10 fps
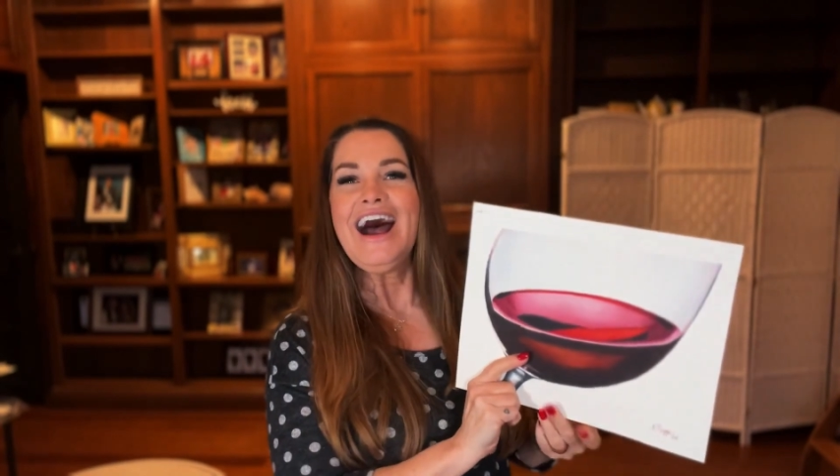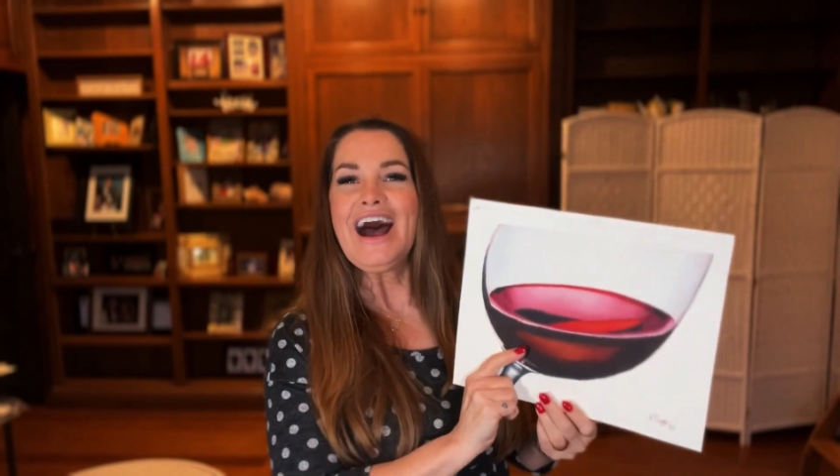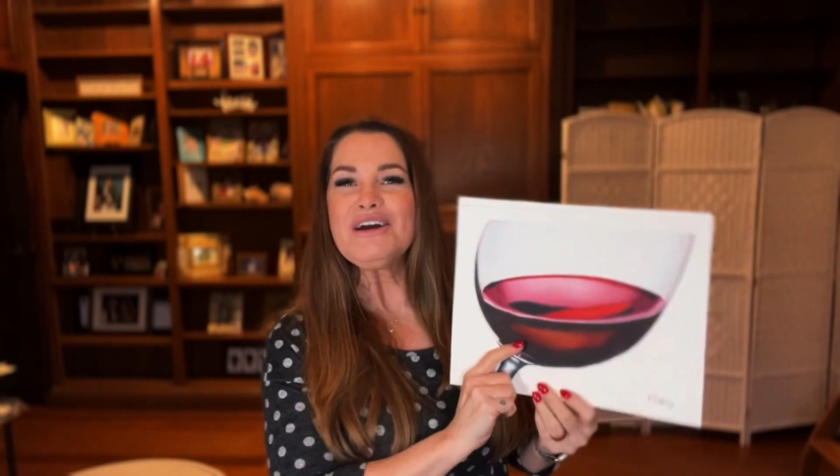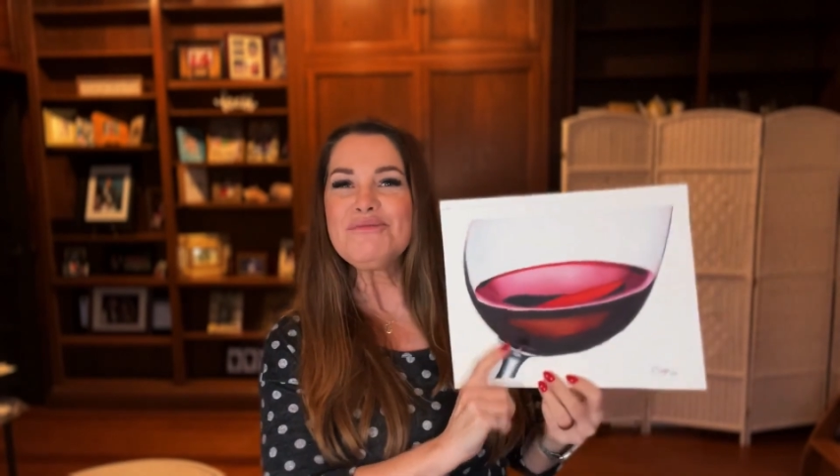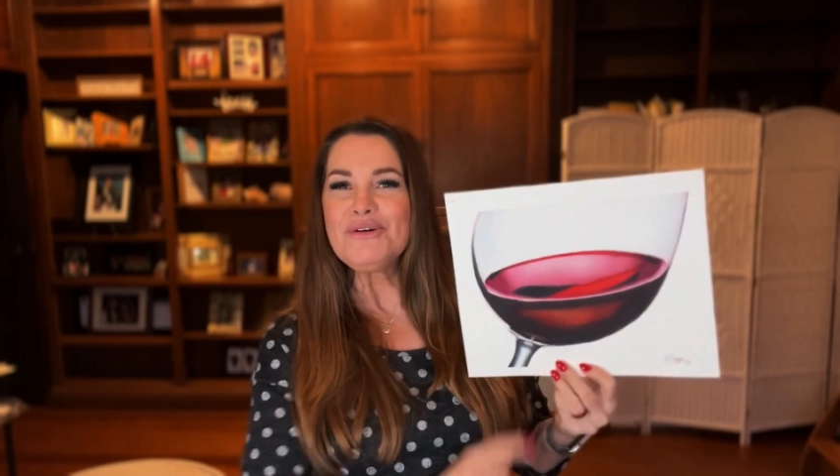
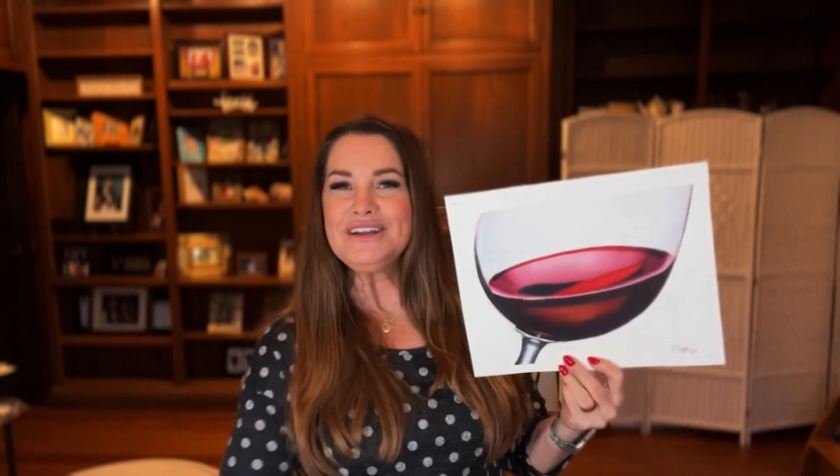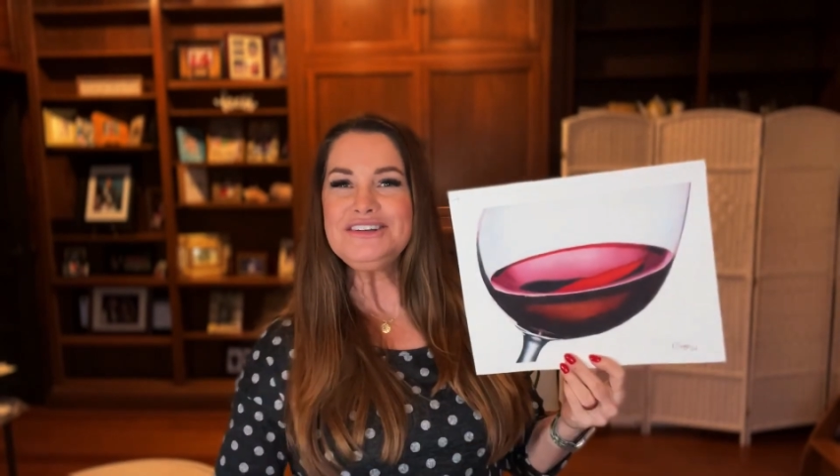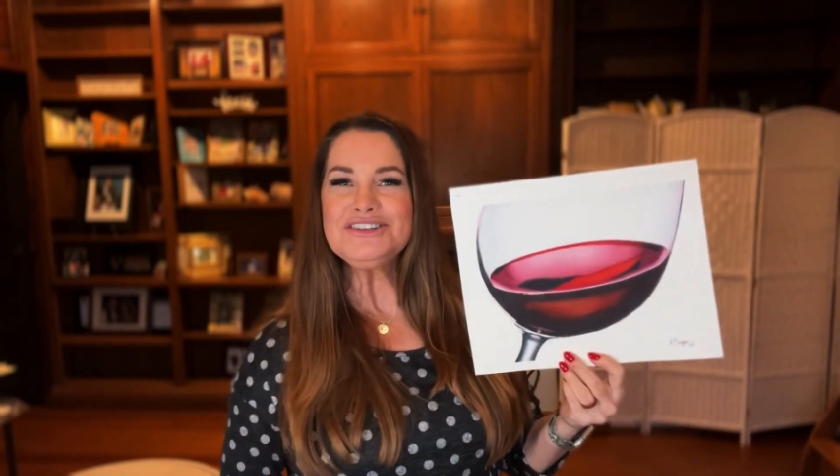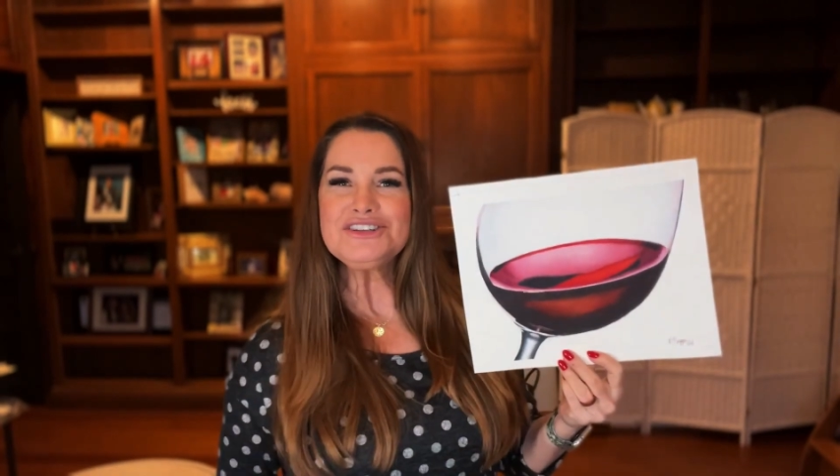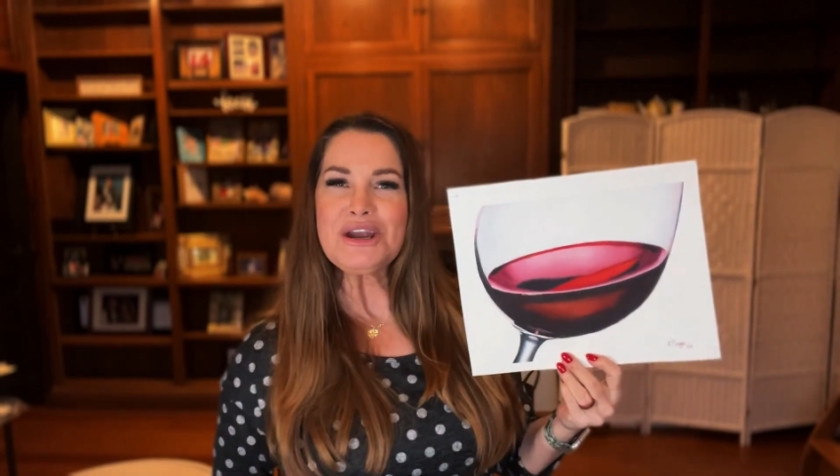I wanted
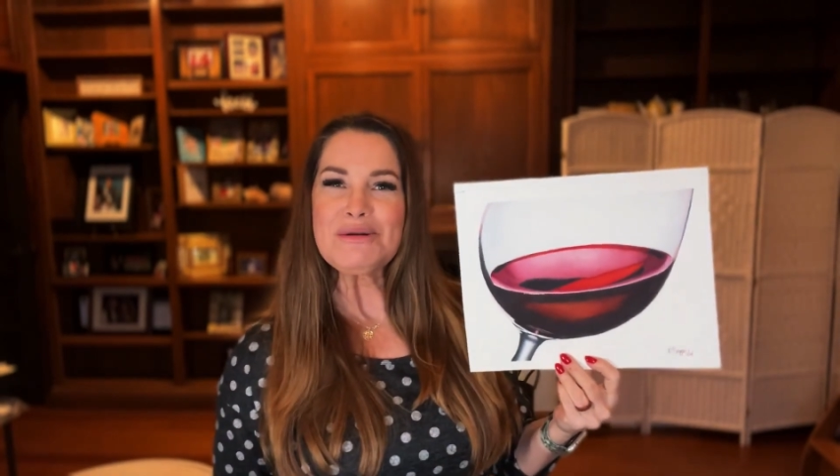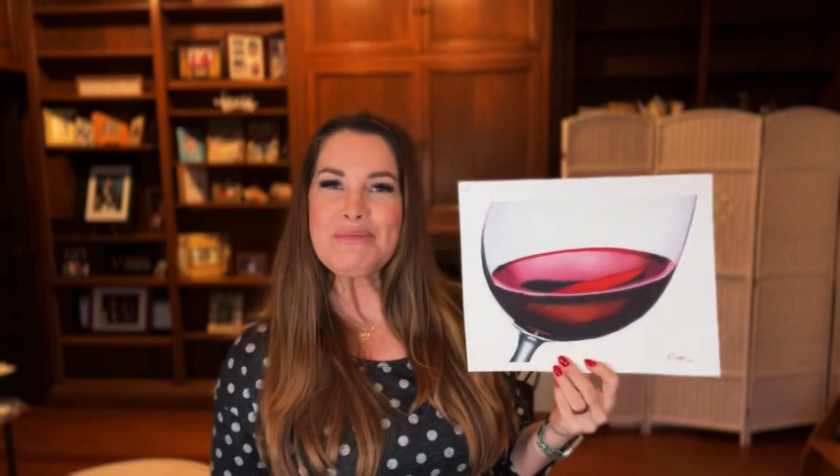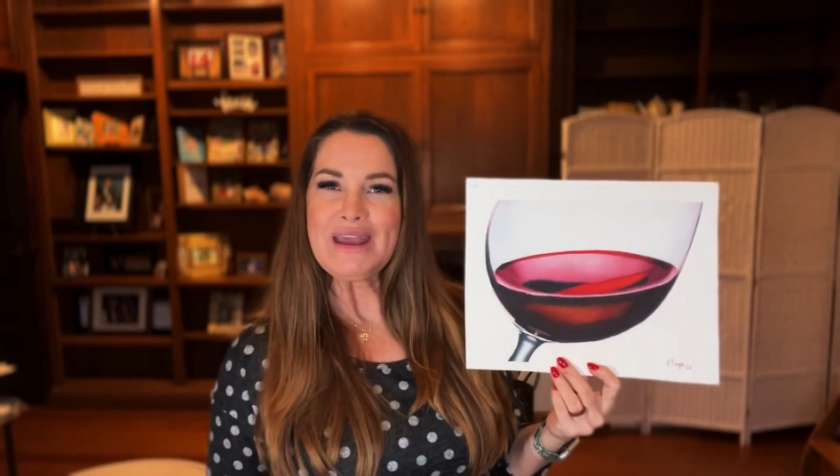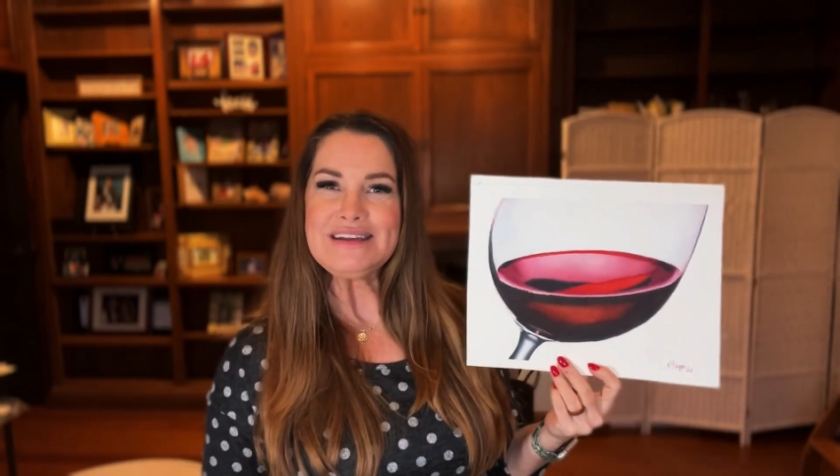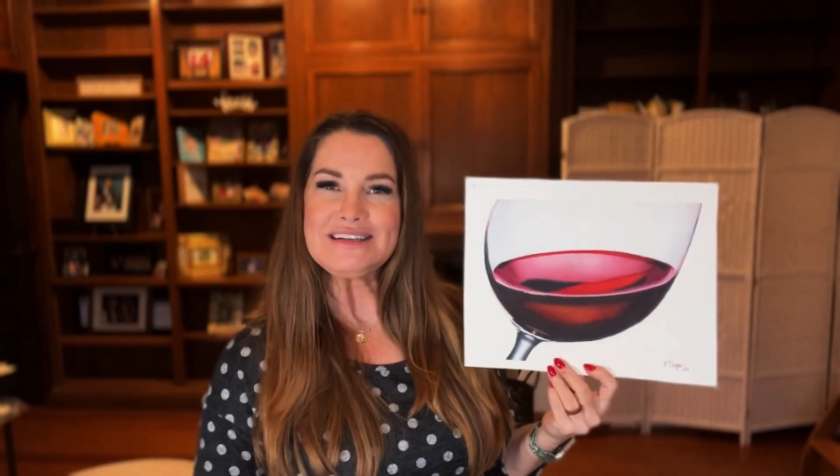to share a
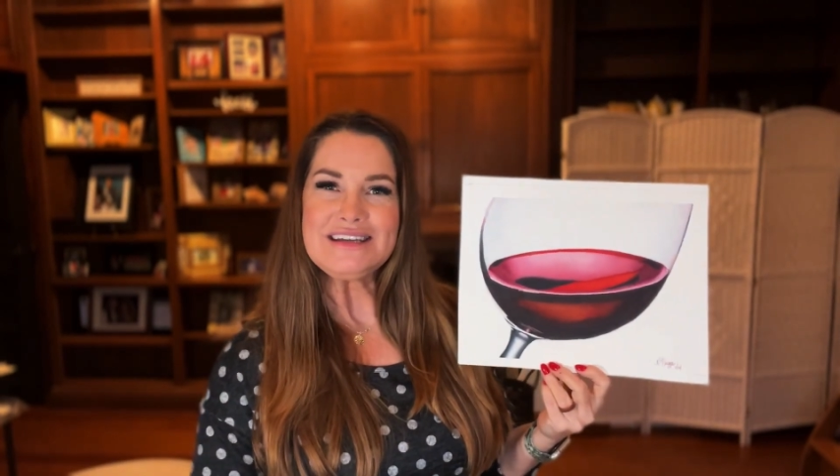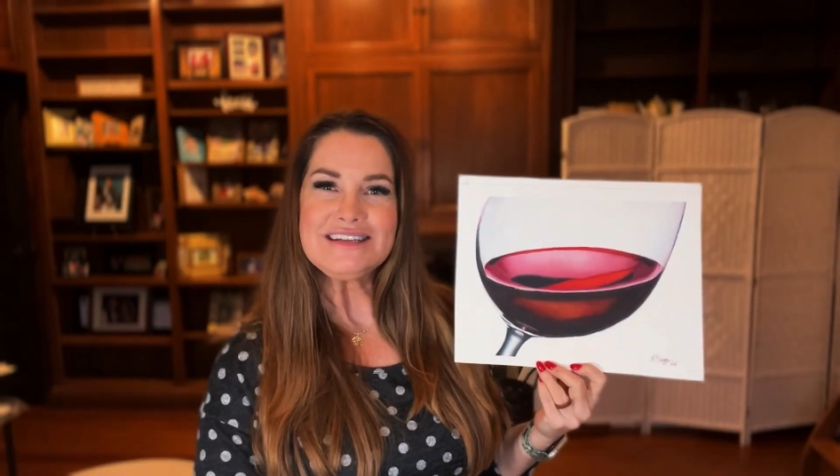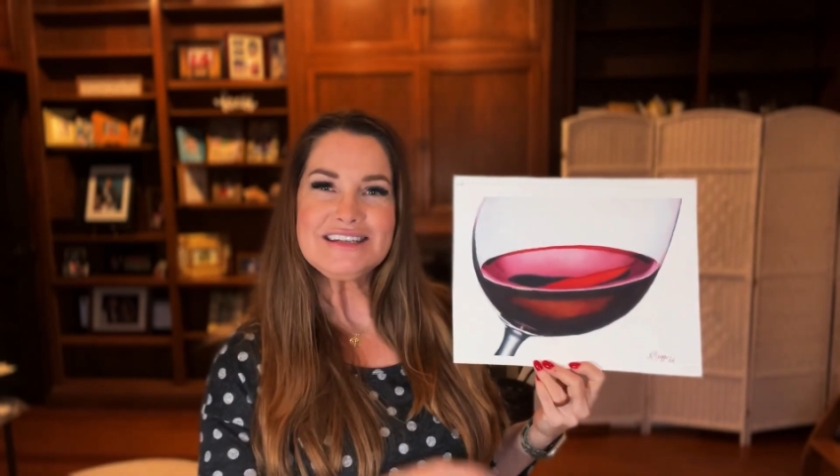painting